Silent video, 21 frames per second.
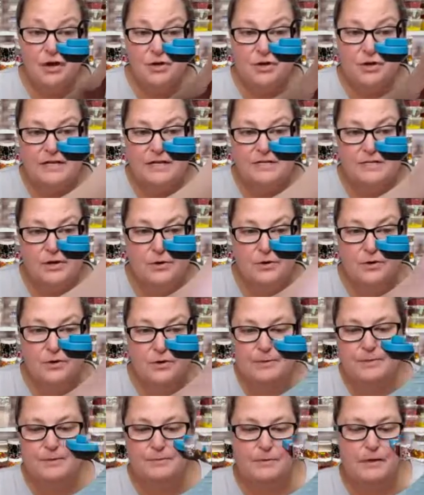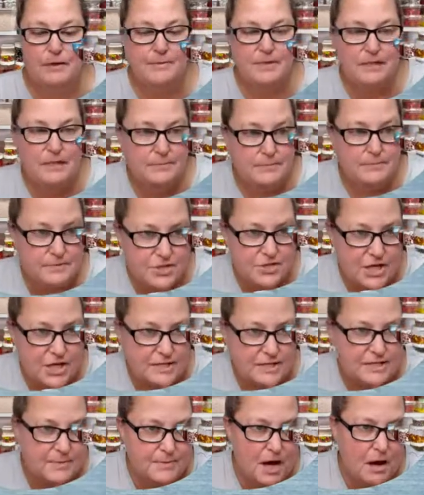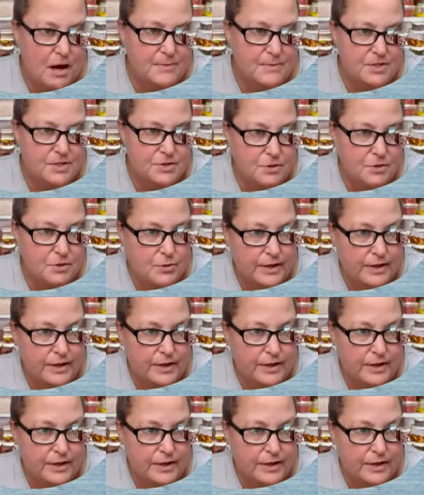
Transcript: Okay, so let me check some comments real quick.